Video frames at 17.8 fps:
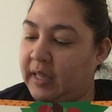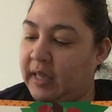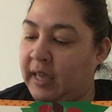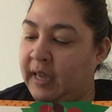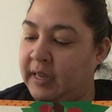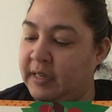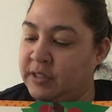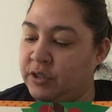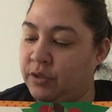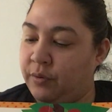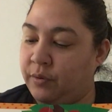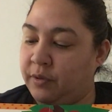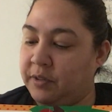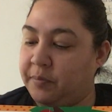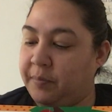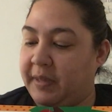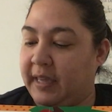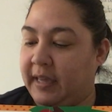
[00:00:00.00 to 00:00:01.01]
A
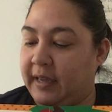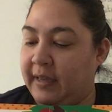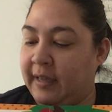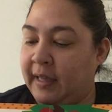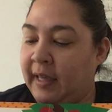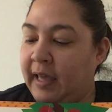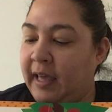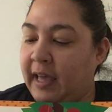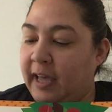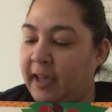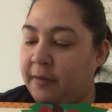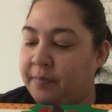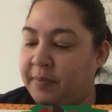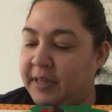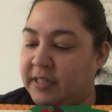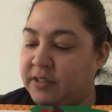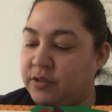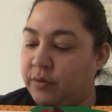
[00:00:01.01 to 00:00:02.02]
told B and
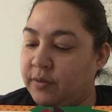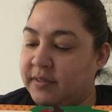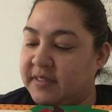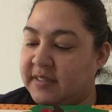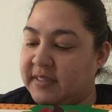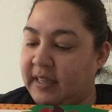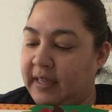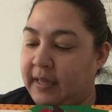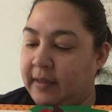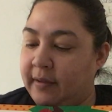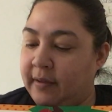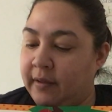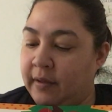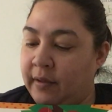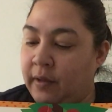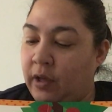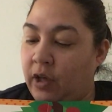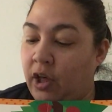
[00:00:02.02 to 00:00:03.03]
B told C,
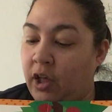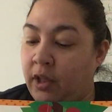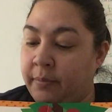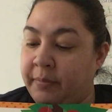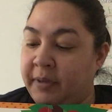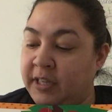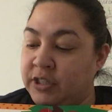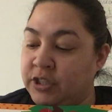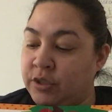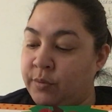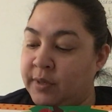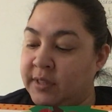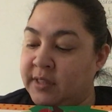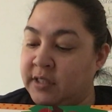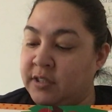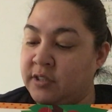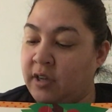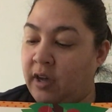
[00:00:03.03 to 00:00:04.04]
I'll meet you at
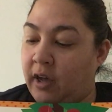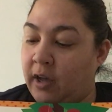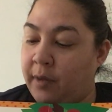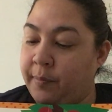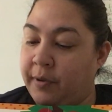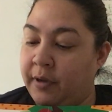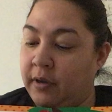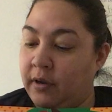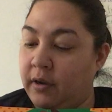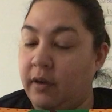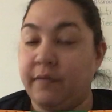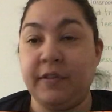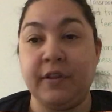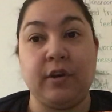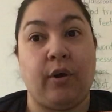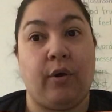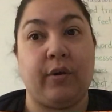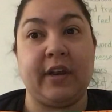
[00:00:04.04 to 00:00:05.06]
the top of
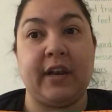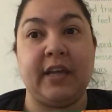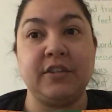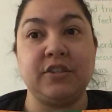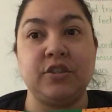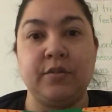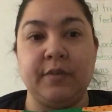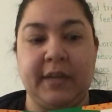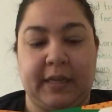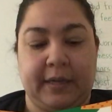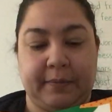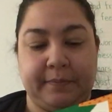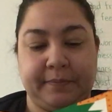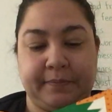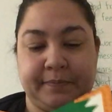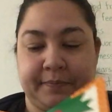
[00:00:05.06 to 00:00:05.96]
the coconut tree.